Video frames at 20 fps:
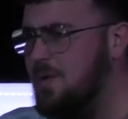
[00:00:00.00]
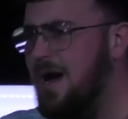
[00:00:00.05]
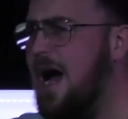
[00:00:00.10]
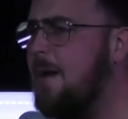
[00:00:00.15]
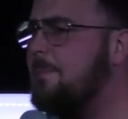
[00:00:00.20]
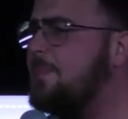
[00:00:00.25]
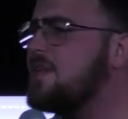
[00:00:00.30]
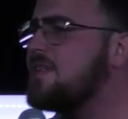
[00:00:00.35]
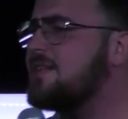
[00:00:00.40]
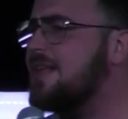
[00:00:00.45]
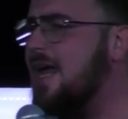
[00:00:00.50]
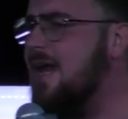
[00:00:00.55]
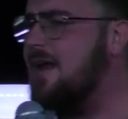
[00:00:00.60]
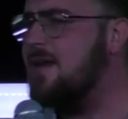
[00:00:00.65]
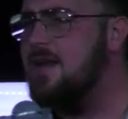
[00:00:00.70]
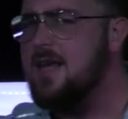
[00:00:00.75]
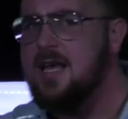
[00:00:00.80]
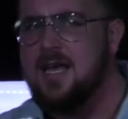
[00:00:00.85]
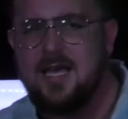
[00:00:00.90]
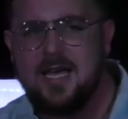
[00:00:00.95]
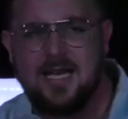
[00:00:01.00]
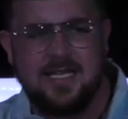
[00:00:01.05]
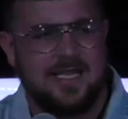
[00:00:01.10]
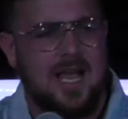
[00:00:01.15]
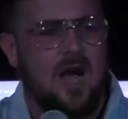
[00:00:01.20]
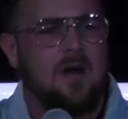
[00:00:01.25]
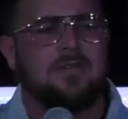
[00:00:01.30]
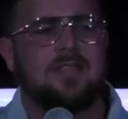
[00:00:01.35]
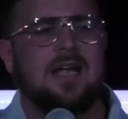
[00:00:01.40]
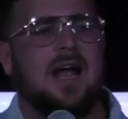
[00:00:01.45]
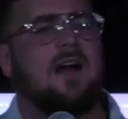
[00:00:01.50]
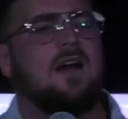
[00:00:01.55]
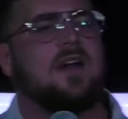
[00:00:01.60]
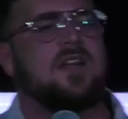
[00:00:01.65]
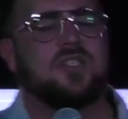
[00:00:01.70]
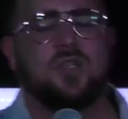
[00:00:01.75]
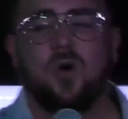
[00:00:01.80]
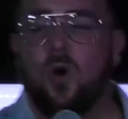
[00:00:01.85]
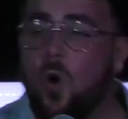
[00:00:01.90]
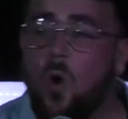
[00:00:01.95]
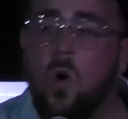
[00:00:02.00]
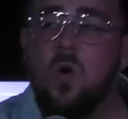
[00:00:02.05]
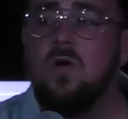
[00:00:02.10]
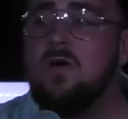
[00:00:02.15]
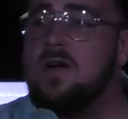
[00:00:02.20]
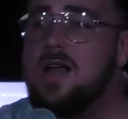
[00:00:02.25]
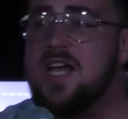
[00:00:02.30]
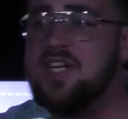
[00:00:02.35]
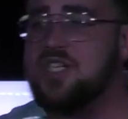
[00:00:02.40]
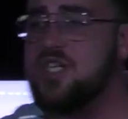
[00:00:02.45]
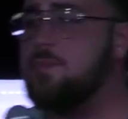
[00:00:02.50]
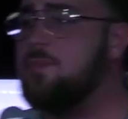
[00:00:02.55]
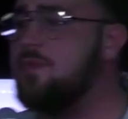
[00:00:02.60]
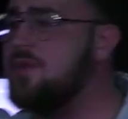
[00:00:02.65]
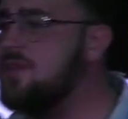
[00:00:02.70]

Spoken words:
What happens then? He's now tarnished a whole relationship